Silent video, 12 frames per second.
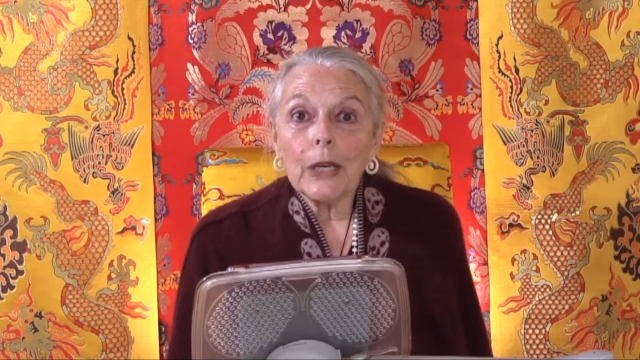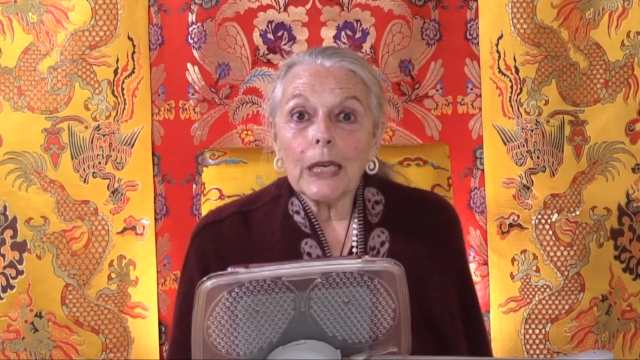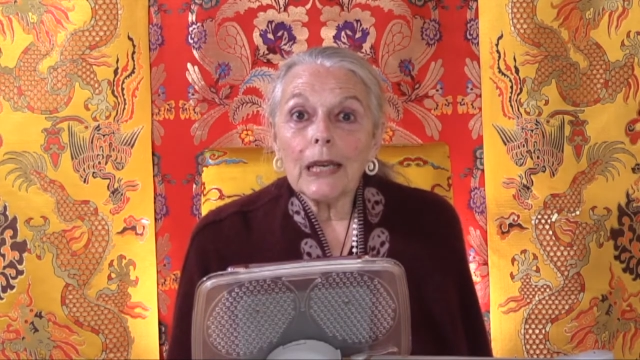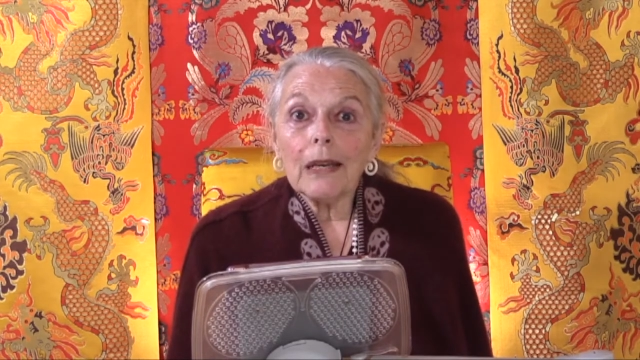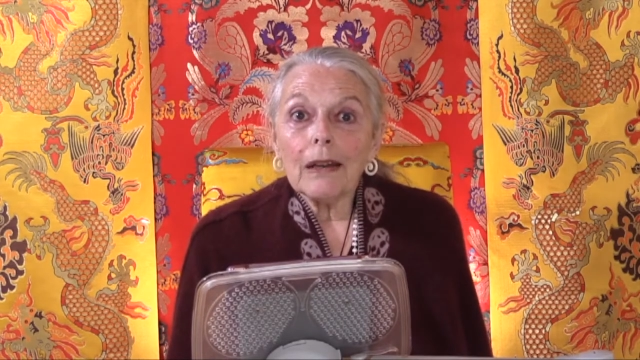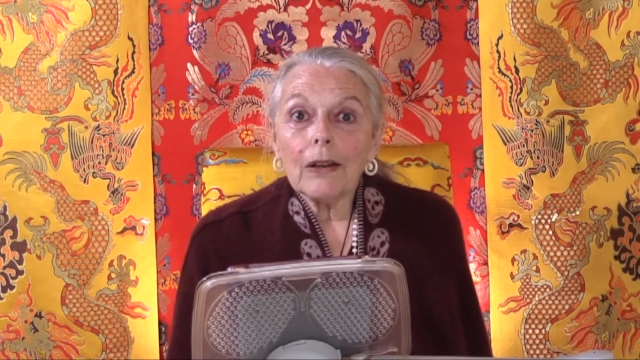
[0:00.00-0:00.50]

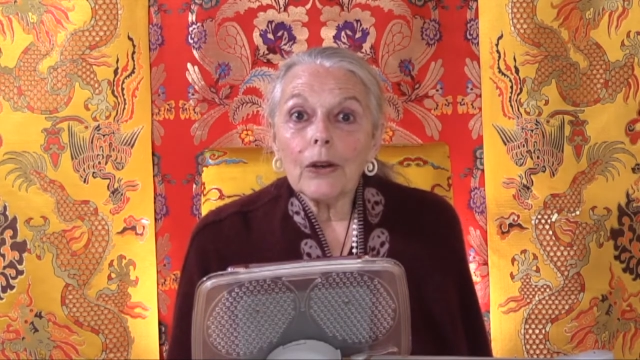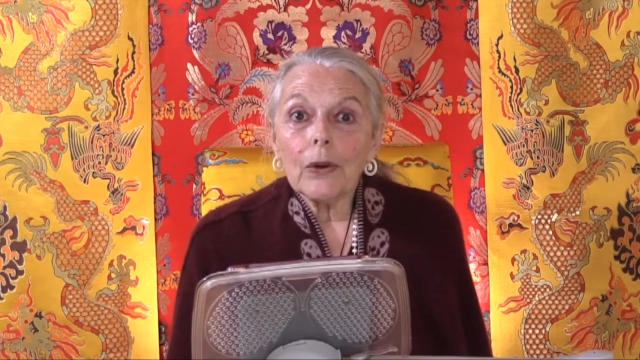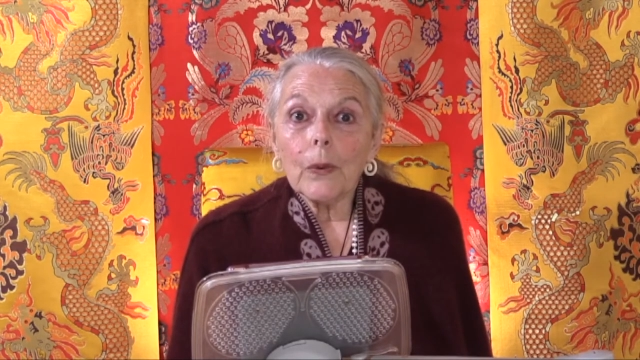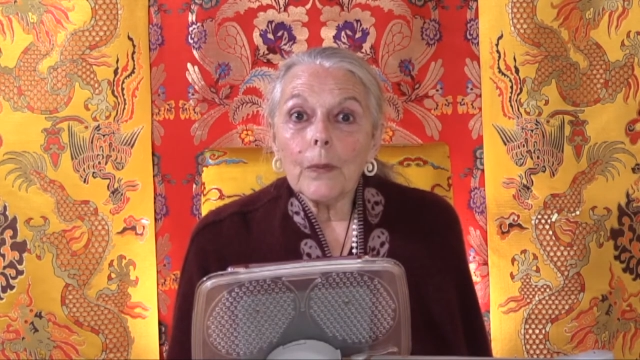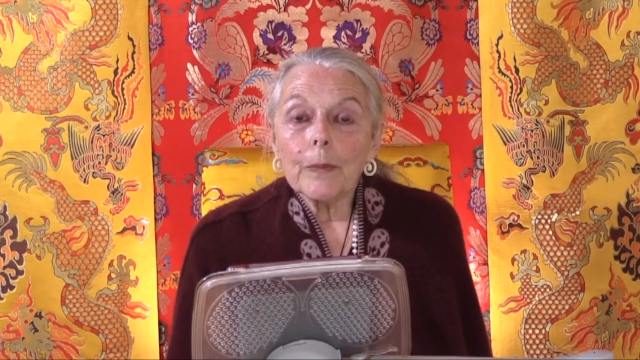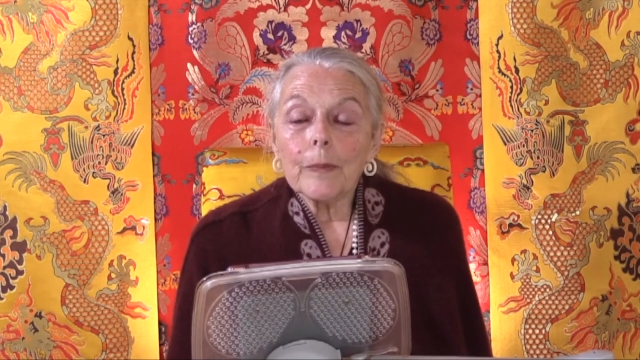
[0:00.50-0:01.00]

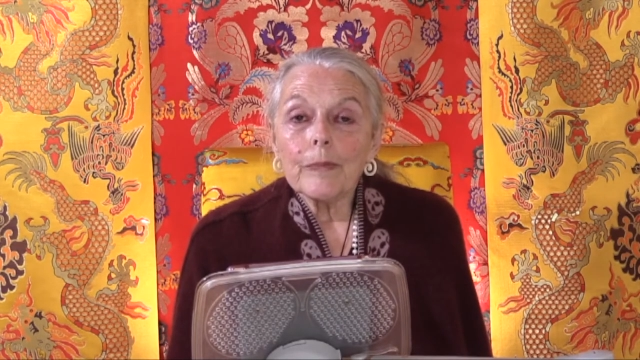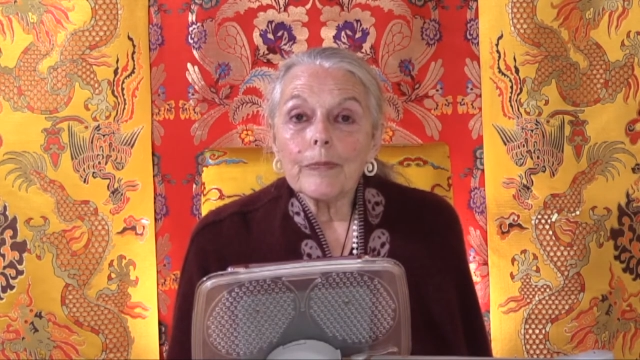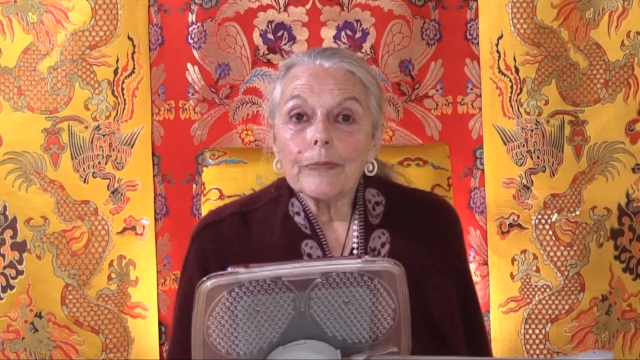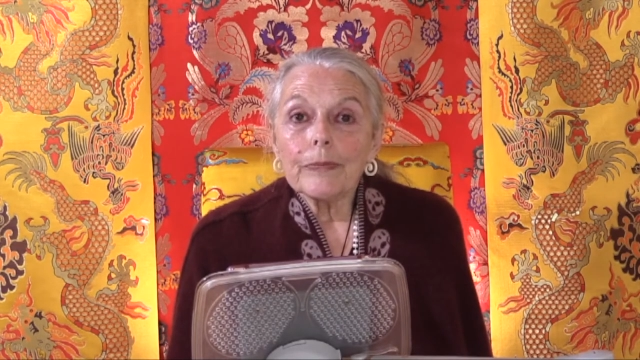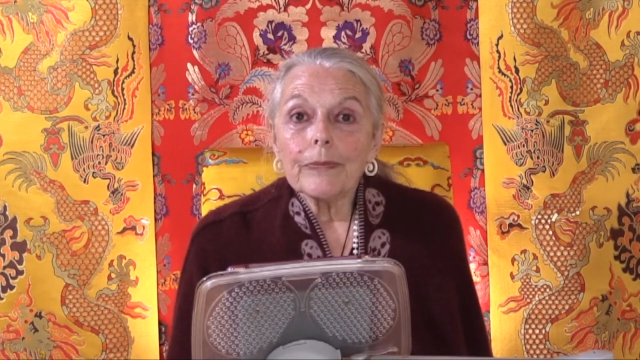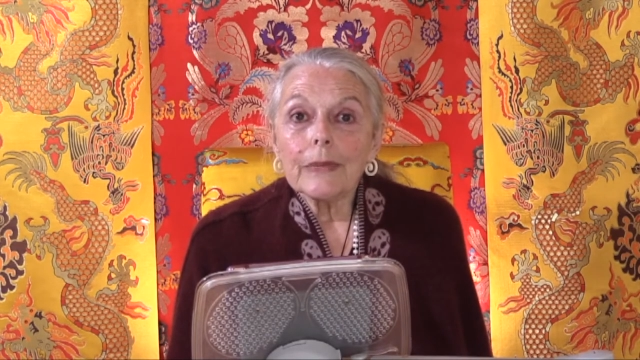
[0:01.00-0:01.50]
window,
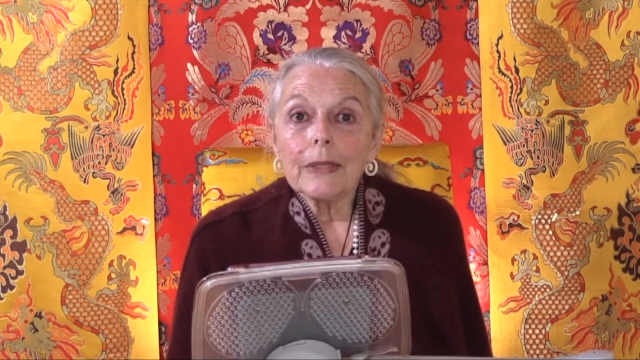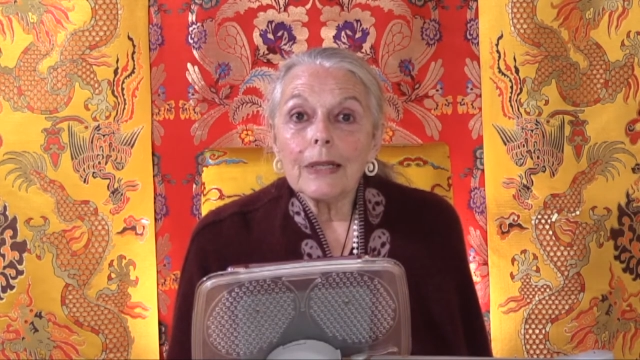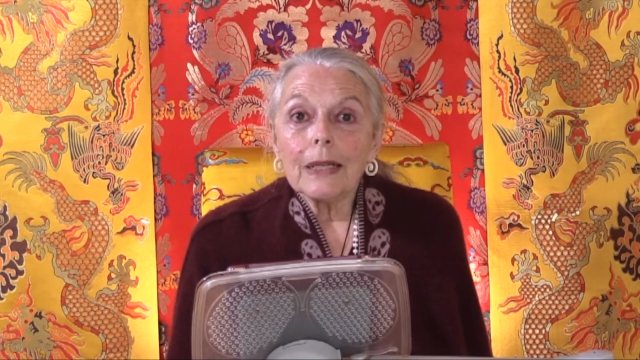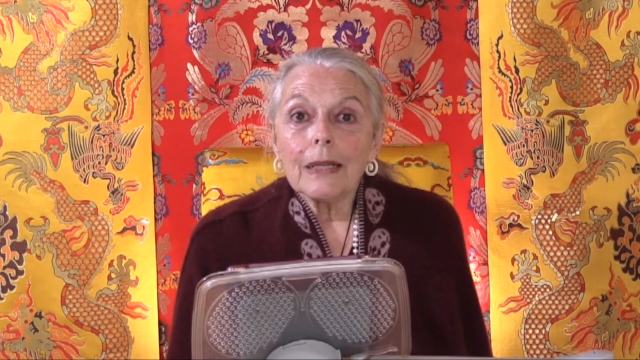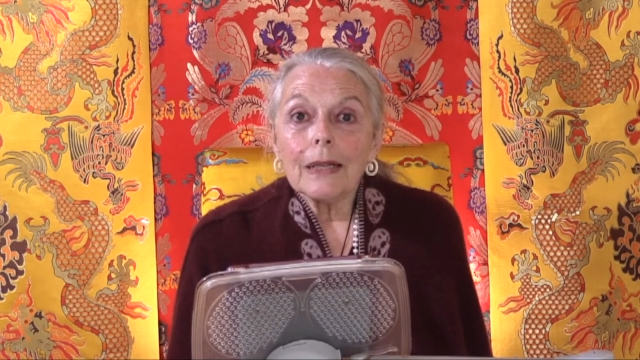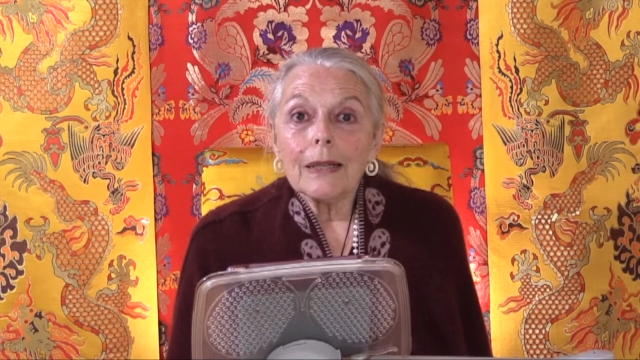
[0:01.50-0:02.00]

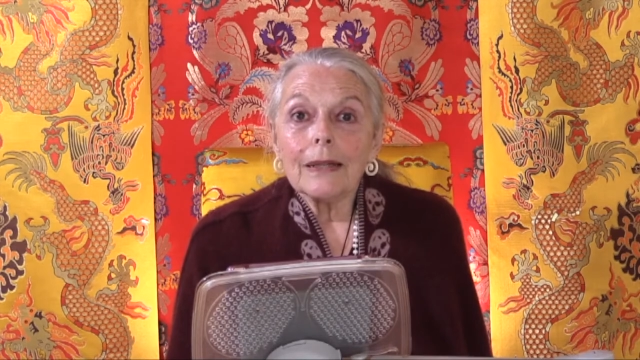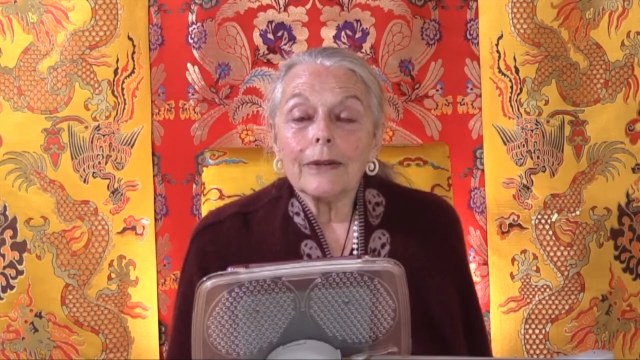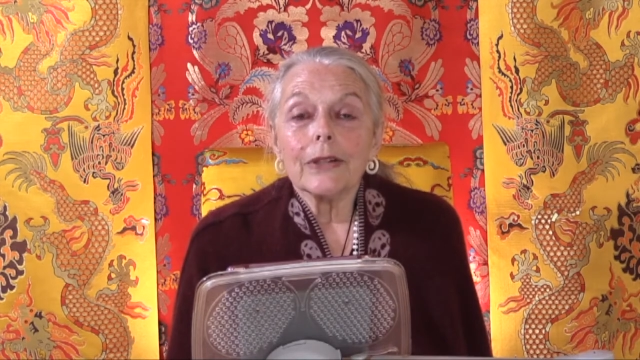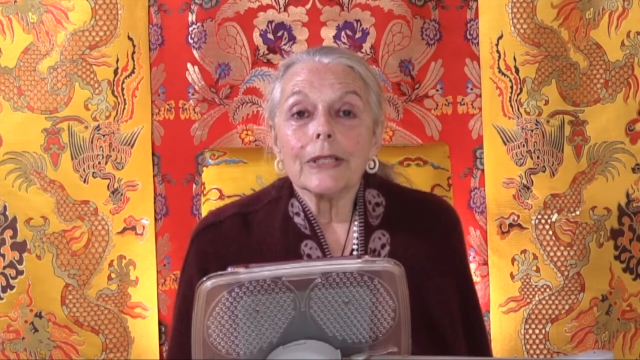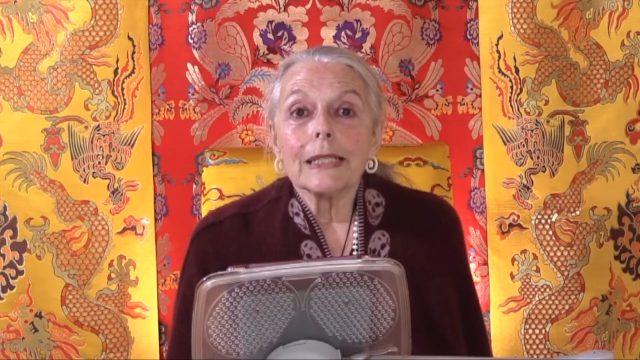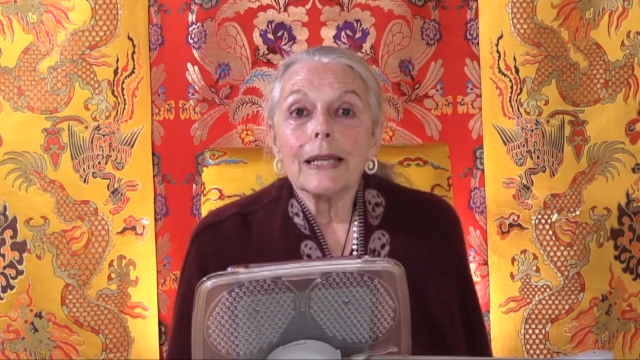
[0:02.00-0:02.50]

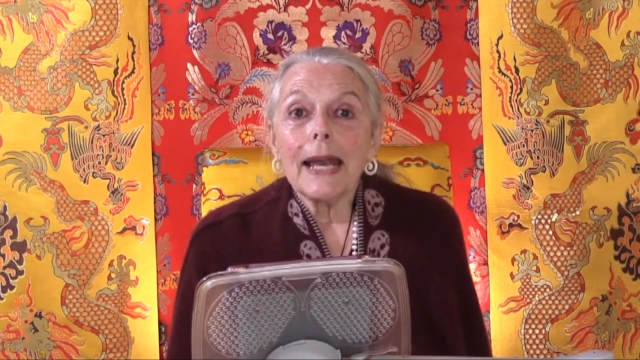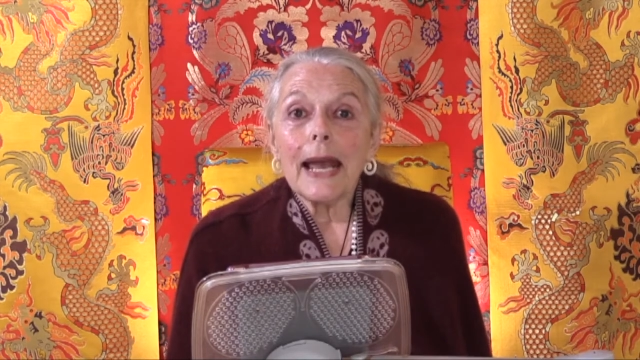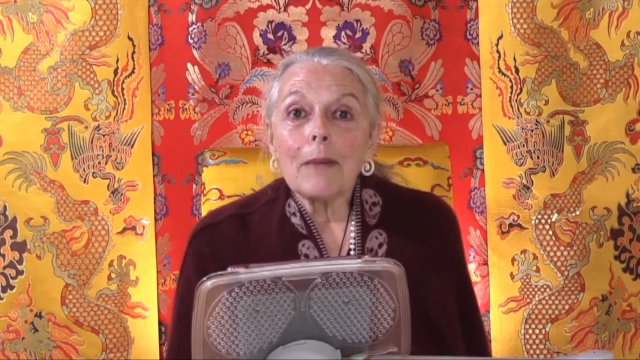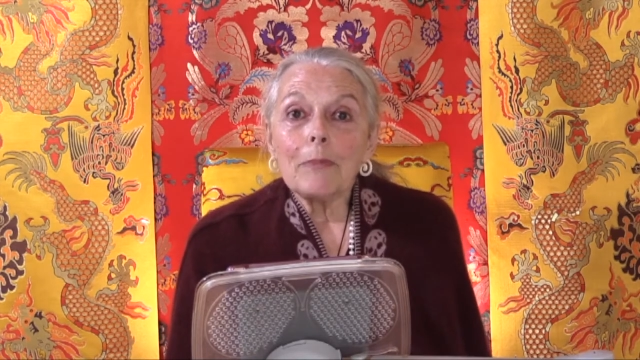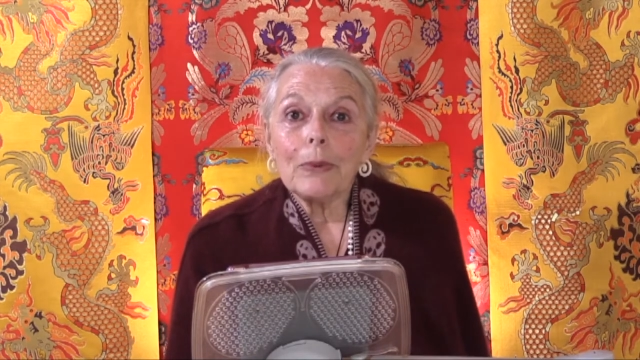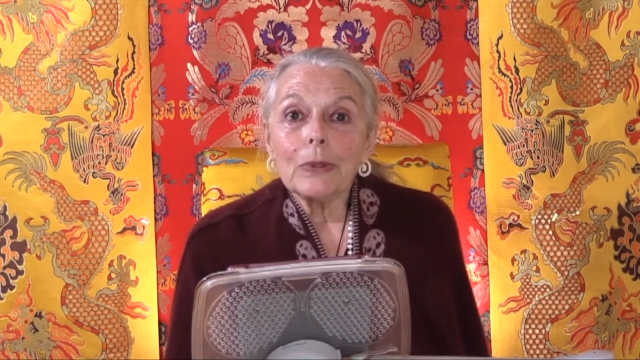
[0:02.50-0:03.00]
there is an
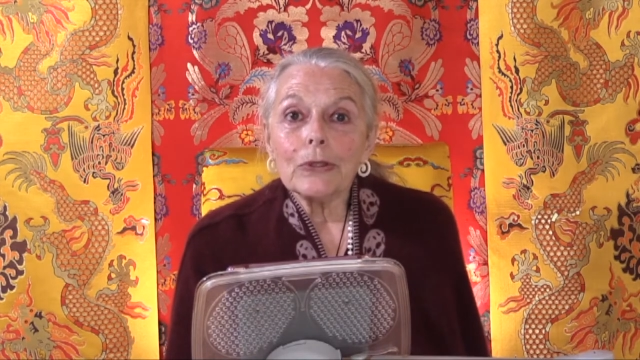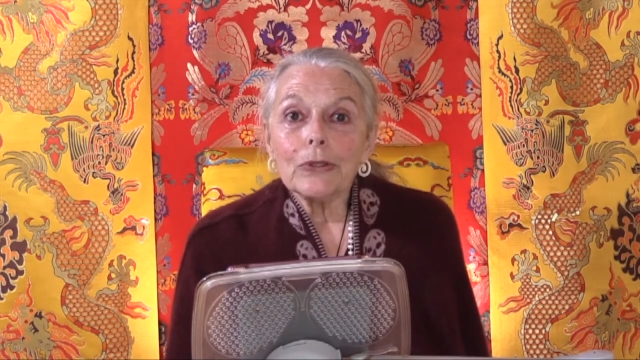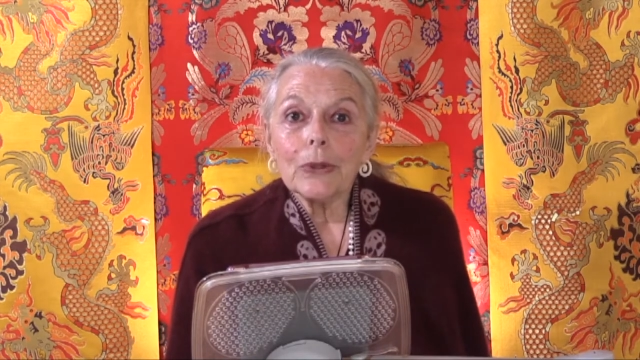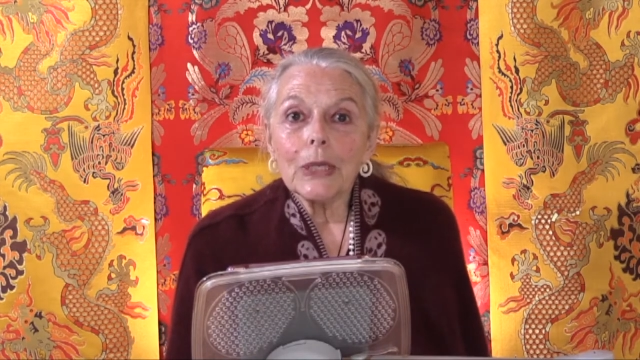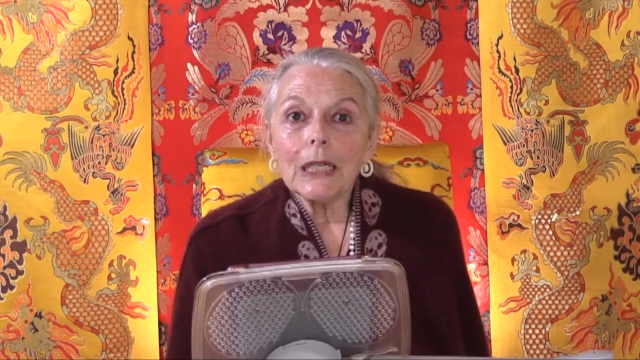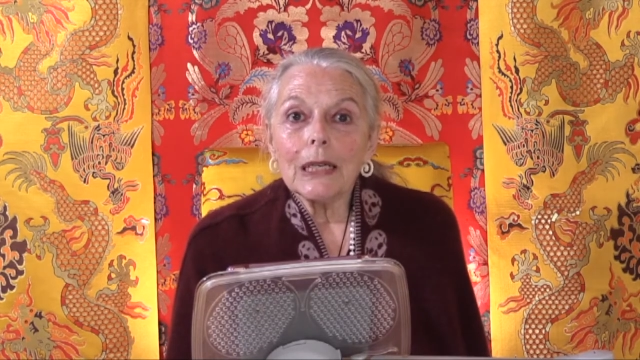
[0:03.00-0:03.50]
apple
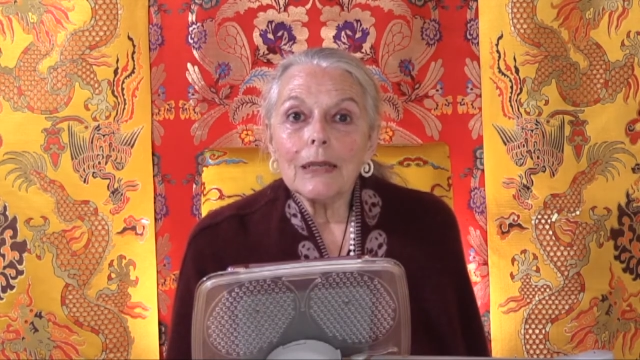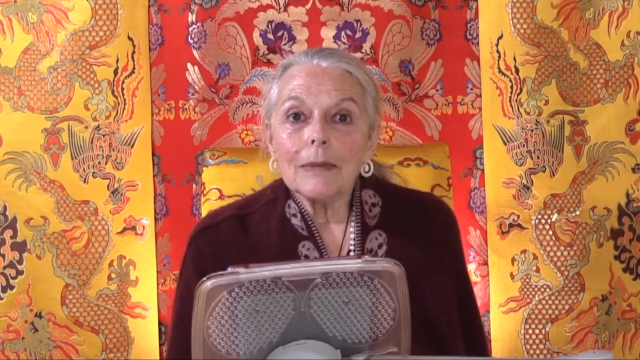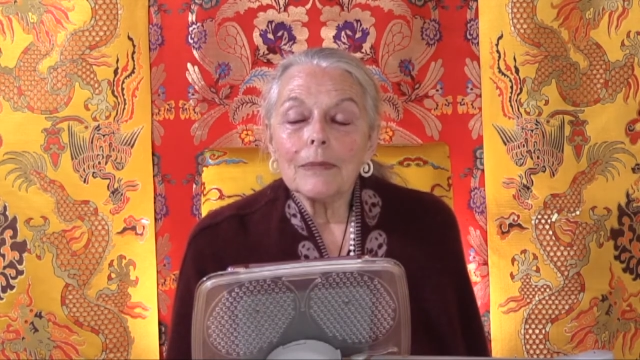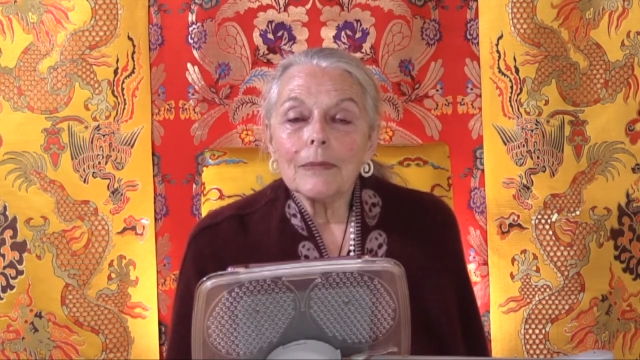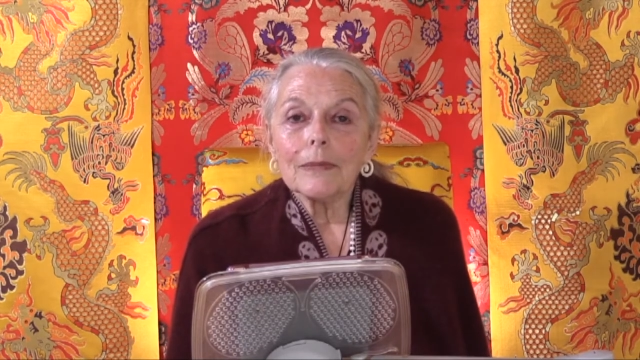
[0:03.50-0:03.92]
tree,